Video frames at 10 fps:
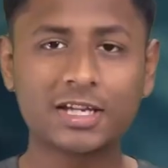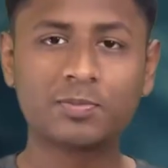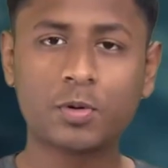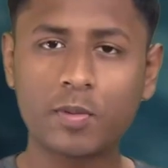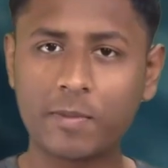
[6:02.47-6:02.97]
is
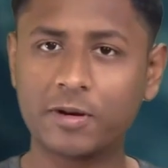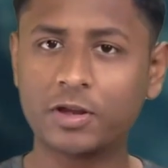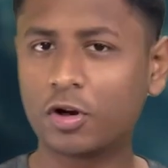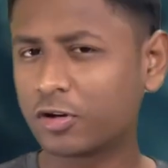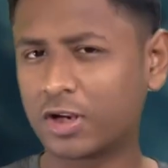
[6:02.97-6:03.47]
probably
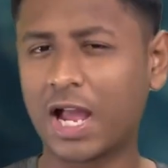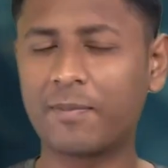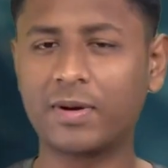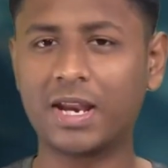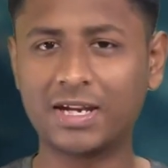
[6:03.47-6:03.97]
not gonna
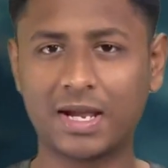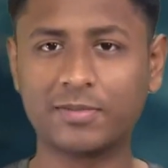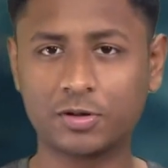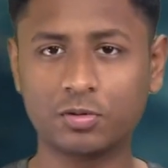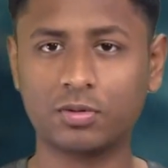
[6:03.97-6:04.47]
happen anytime
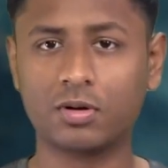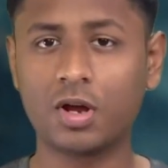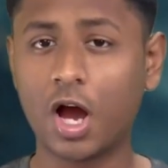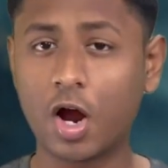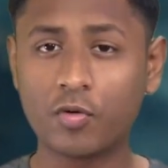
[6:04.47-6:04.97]
soon.
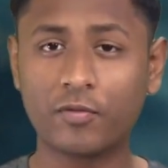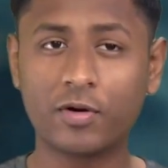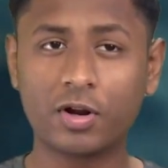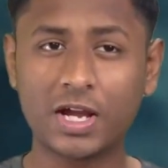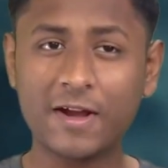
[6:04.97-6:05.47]

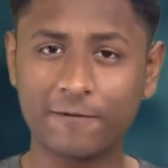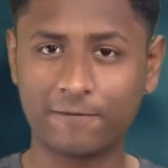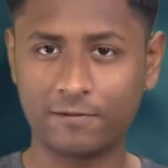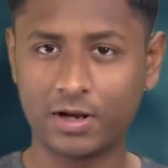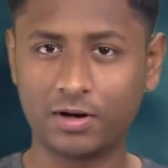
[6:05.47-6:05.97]
However, if
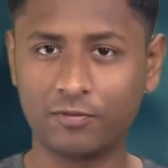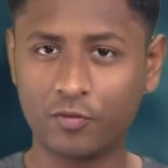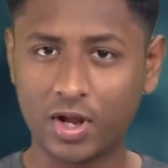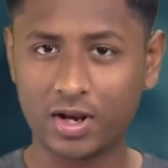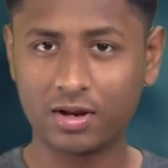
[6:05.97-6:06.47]
and
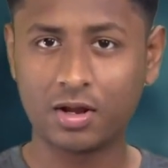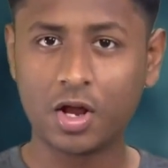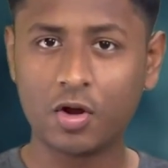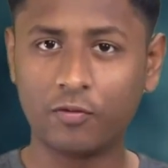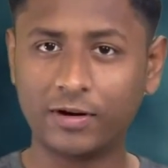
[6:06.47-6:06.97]
when
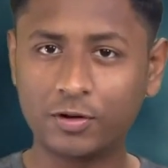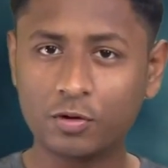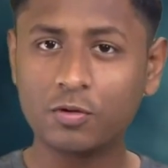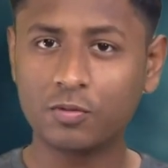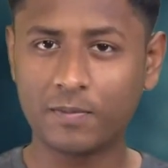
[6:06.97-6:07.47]
we
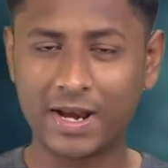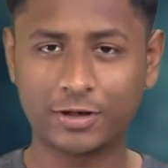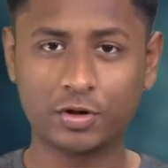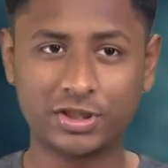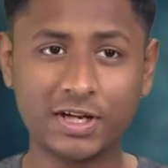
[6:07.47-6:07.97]
do manage
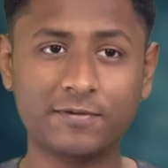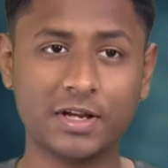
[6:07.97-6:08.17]
to achieve